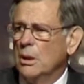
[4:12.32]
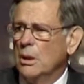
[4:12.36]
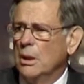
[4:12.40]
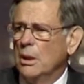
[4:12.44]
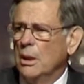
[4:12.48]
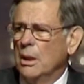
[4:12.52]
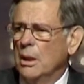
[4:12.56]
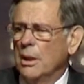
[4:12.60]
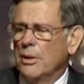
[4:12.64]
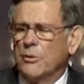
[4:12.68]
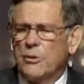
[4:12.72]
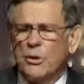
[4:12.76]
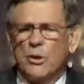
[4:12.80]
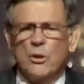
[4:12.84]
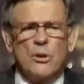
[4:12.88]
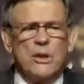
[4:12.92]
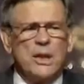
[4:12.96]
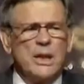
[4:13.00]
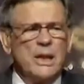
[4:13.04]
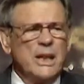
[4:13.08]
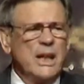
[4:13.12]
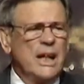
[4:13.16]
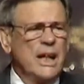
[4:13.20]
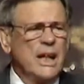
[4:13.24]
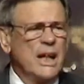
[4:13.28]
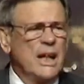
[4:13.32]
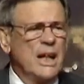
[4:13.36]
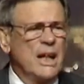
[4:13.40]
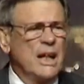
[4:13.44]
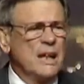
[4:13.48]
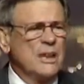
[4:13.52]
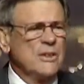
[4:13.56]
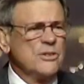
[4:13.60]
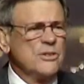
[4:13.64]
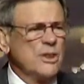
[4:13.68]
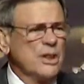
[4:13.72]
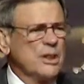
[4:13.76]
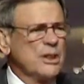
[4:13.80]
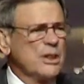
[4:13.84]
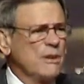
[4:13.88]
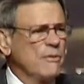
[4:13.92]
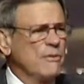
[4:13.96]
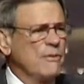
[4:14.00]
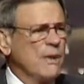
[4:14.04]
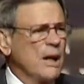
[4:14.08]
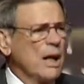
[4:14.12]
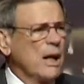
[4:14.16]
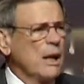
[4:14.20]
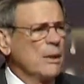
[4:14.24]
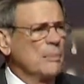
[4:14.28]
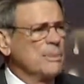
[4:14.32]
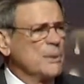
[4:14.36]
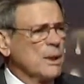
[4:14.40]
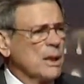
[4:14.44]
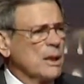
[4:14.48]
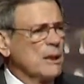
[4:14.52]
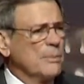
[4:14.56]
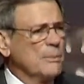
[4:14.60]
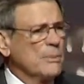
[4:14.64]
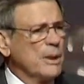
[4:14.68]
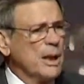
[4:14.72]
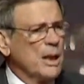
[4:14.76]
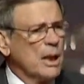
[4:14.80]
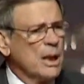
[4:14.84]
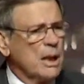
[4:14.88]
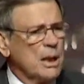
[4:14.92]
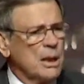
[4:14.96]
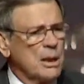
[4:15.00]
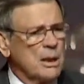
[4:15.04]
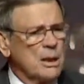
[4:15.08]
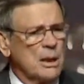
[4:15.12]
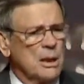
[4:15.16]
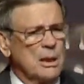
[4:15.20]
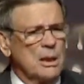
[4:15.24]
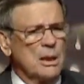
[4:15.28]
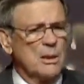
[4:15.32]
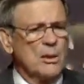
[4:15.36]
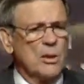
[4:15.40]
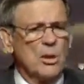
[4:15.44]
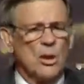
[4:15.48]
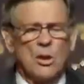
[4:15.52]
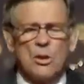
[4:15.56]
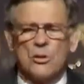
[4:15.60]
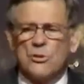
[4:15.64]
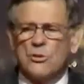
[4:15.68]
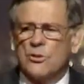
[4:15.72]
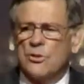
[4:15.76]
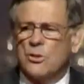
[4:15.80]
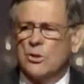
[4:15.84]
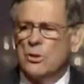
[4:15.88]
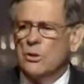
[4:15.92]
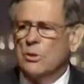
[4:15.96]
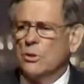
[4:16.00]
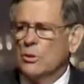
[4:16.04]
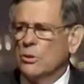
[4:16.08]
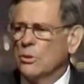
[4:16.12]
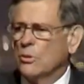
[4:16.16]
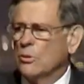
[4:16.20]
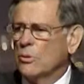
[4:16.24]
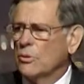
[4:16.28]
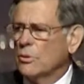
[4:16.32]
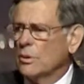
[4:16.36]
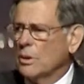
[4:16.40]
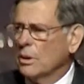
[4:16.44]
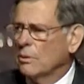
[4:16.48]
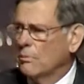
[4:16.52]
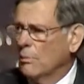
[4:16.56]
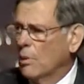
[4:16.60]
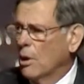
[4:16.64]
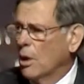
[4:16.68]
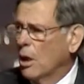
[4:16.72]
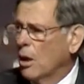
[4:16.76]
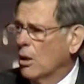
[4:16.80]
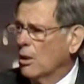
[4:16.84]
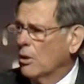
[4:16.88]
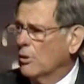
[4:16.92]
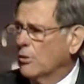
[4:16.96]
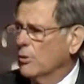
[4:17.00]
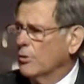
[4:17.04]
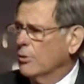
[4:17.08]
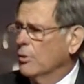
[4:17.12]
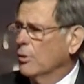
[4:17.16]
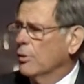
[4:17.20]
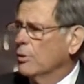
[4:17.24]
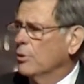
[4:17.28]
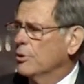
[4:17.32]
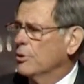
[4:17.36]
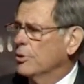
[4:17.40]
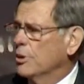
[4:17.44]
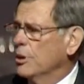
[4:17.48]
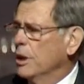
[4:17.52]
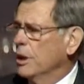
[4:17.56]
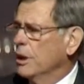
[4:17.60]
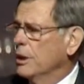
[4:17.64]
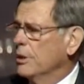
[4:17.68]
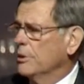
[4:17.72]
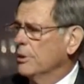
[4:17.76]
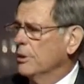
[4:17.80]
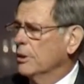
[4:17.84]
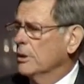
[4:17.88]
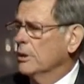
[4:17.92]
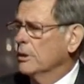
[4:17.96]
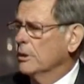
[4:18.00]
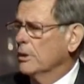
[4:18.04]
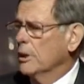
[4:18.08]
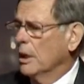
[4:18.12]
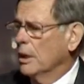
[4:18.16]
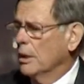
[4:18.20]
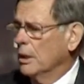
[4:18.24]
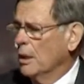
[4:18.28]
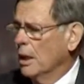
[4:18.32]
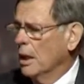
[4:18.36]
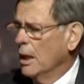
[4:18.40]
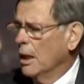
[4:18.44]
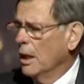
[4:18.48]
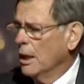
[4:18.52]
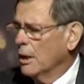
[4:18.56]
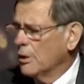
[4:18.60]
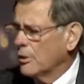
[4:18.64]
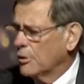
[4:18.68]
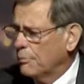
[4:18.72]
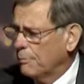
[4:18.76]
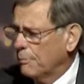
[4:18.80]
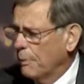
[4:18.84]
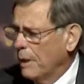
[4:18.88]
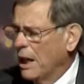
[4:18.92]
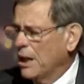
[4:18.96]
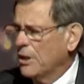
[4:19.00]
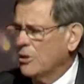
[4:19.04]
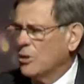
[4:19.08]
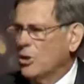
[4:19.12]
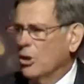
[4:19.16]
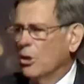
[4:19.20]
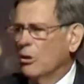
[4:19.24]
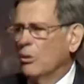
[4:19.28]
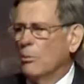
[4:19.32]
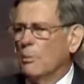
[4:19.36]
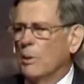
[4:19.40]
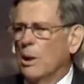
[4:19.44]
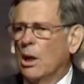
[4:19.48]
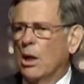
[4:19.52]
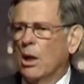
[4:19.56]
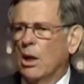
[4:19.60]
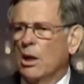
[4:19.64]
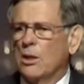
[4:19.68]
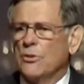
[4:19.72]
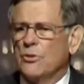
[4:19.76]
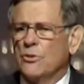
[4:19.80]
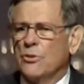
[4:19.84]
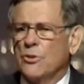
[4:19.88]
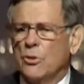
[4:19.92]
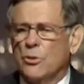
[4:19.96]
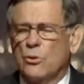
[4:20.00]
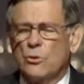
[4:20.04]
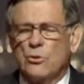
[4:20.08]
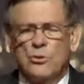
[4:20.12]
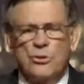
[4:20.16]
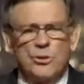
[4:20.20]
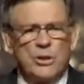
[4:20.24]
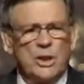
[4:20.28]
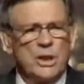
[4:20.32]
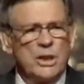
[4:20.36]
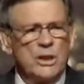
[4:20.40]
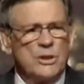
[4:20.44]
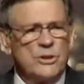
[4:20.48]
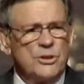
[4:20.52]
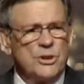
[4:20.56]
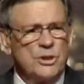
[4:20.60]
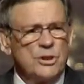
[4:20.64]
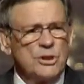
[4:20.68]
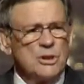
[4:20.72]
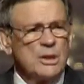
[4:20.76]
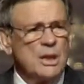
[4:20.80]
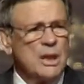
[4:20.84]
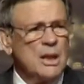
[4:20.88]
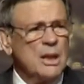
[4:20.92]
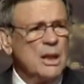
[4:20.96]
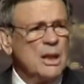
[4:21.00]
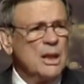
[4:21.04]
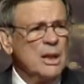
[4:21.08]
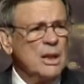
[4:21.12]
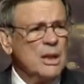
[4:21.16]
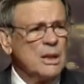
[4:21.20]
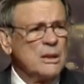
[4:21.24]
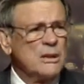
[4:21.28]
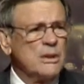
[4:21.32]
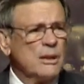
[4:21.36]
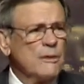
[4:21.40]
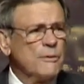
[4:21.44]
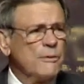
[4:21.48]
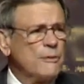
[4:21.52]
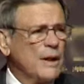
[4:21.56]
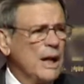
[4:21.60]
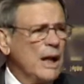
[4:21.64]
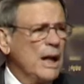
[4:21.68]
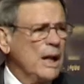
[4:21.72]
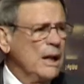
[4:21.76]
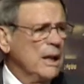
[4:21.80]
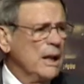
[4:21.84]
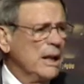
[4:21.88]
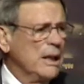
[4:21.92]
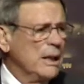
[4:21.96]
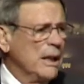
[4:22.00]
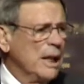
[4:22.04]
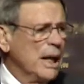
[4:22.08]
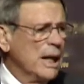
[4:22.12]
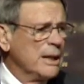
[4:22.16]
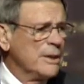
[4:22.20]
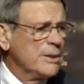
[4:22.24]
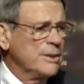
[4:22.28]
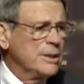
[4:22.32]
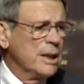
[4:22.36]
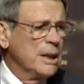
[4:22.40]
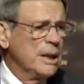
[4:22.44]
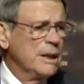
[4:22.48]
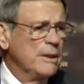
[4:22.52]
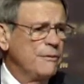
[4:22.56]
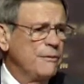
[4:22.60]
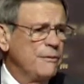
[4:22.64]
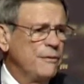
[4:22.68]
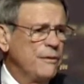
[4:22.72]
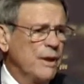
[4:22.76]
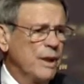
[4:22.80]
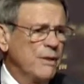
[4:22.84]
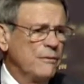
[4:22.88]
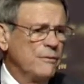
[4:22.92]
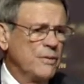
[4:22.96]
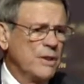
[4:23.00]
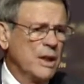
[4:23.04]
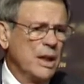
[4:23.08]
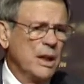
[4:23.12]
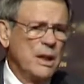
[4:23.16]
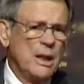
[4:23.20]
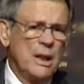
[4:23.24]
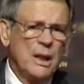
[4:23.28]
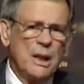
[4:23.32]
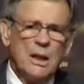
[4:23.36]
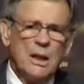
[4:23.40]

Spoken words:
And through the years, it developed in America law schools and bar associations and special bar associations, until finally in 1950,